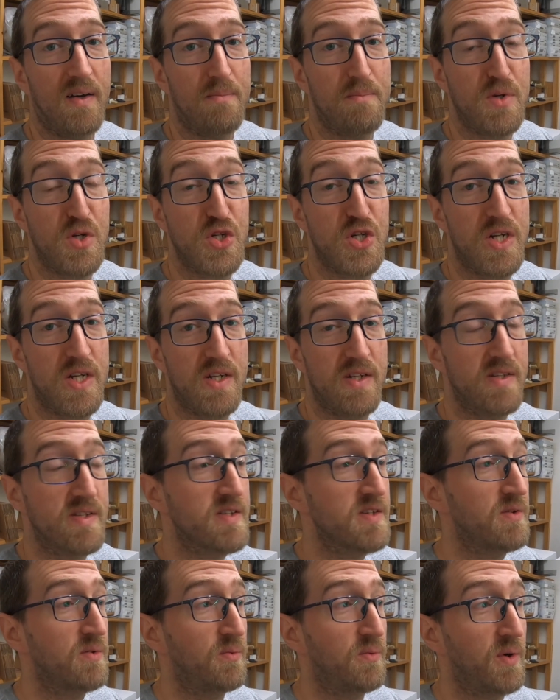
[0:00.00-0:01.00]

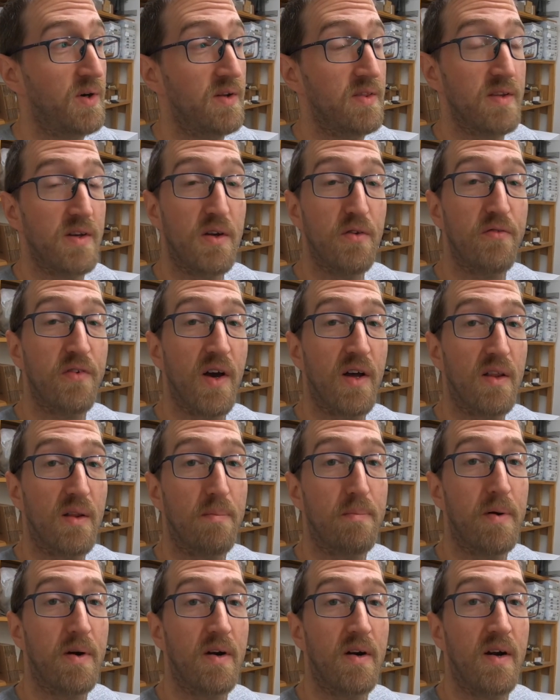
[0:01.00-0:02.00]
machines, where the
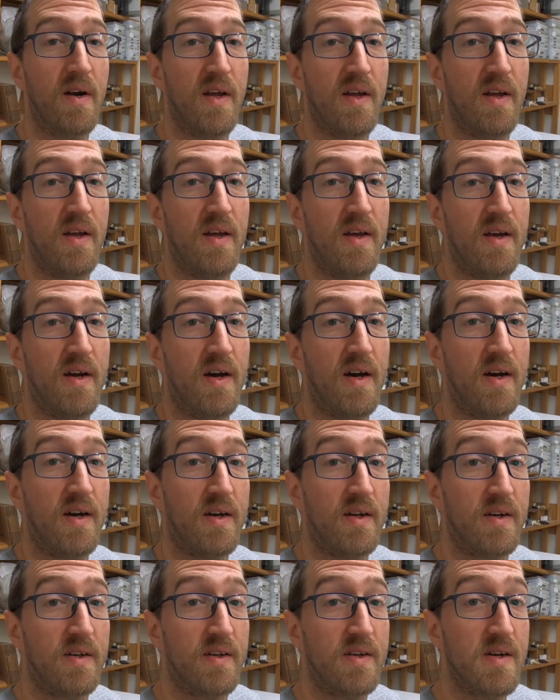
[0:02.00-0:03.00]
developer
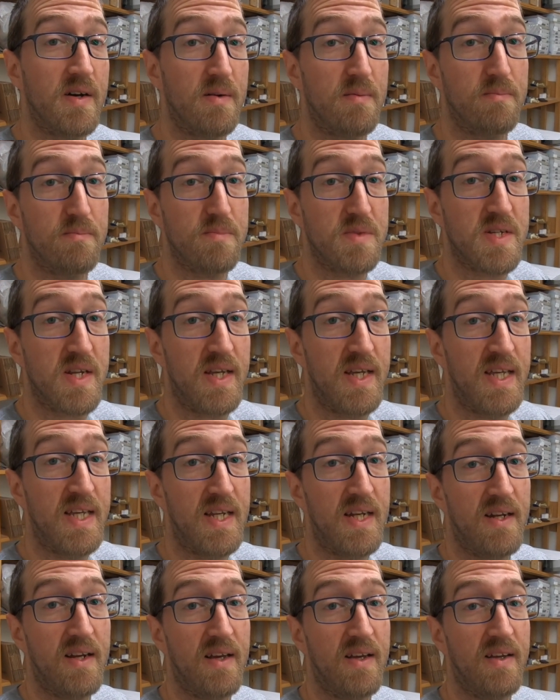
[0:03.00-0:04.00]
comes
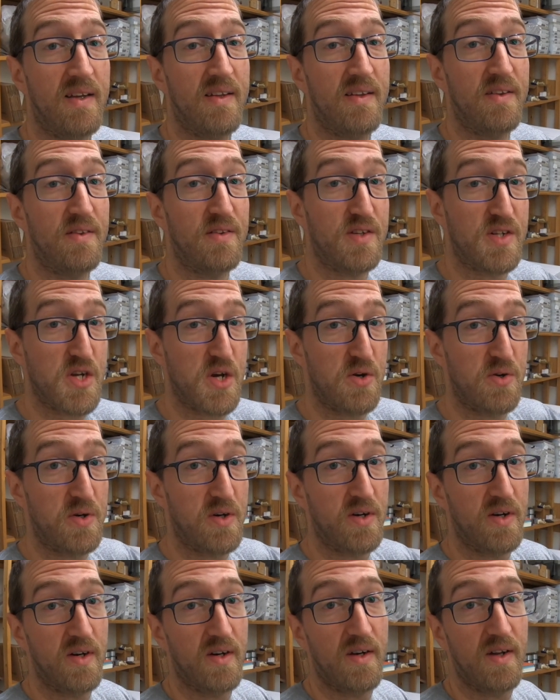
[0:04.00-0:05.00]
in the
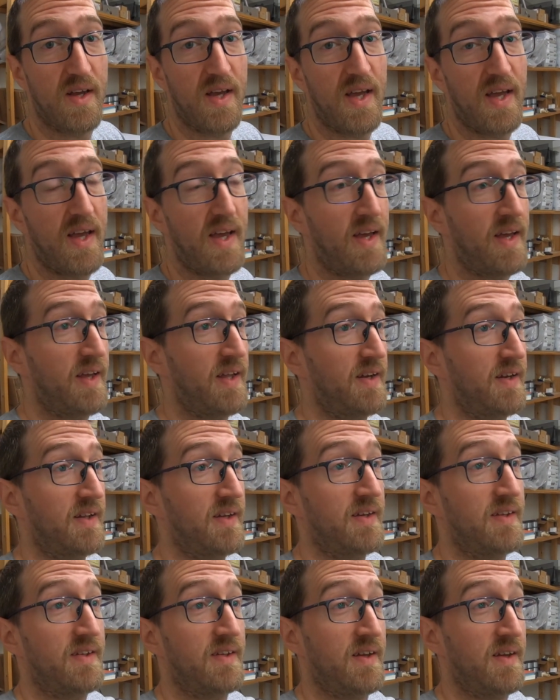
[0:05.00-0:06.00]
toner,
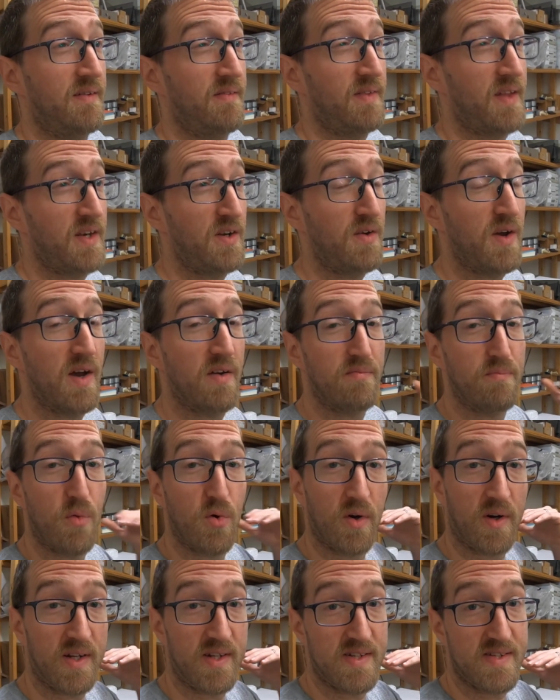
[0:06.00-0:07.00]
and then you have
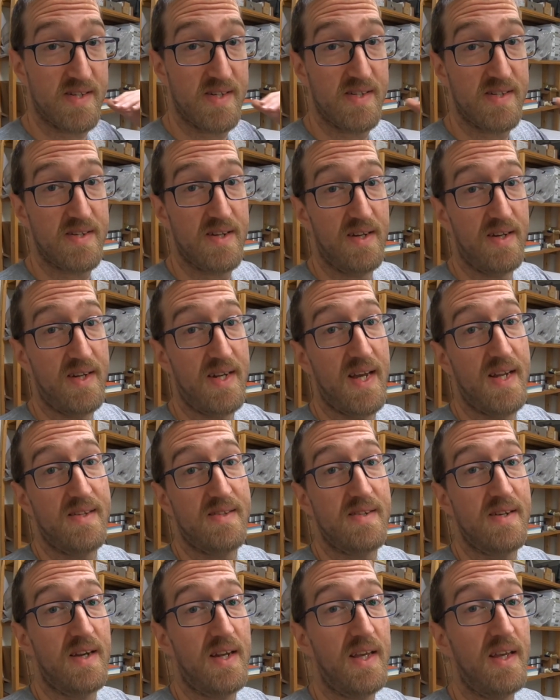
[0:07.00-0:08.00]
more consistent
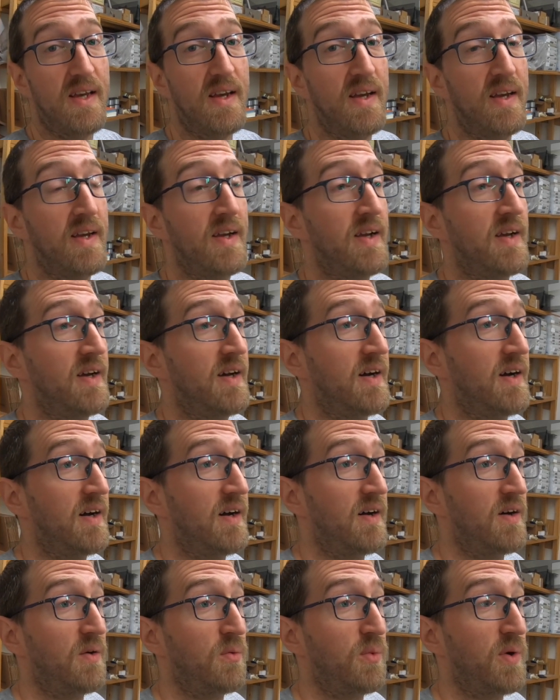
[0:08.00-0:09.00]
density.
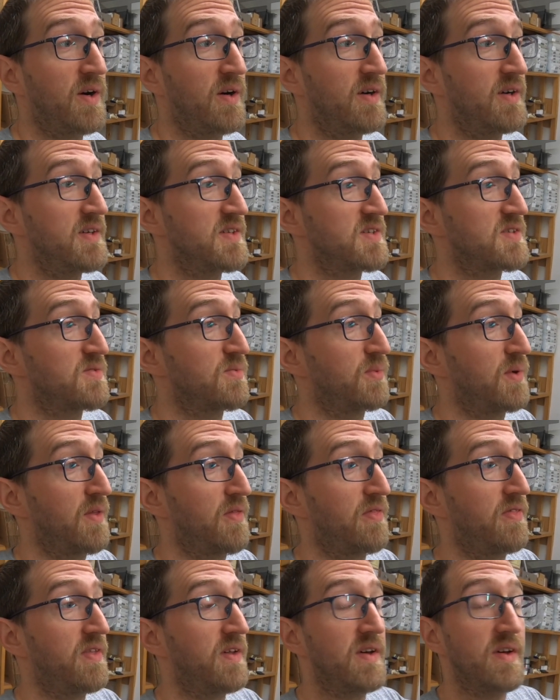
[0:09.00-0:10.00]
Whereas
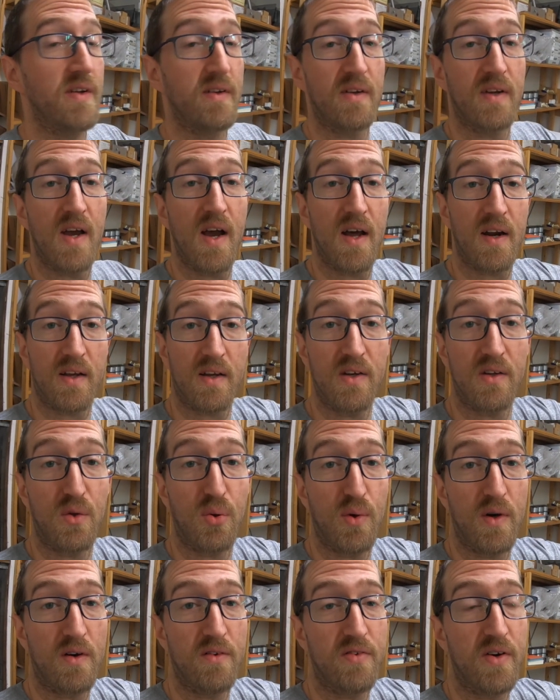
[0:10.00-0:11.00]
with the Konica
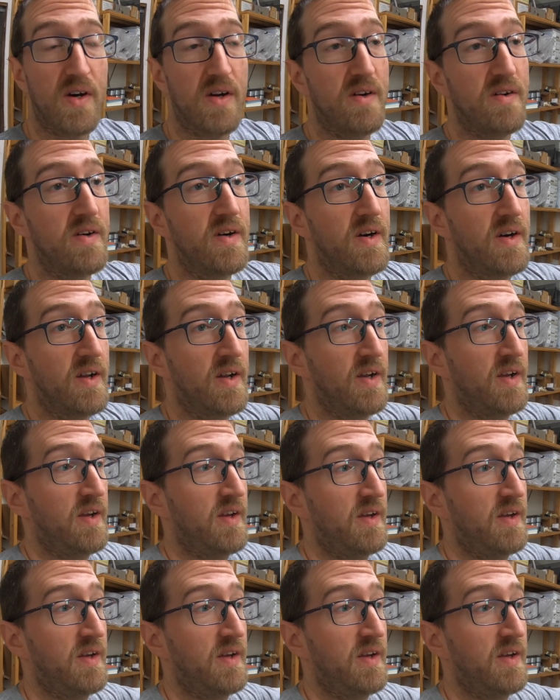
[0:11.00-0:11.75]
1200,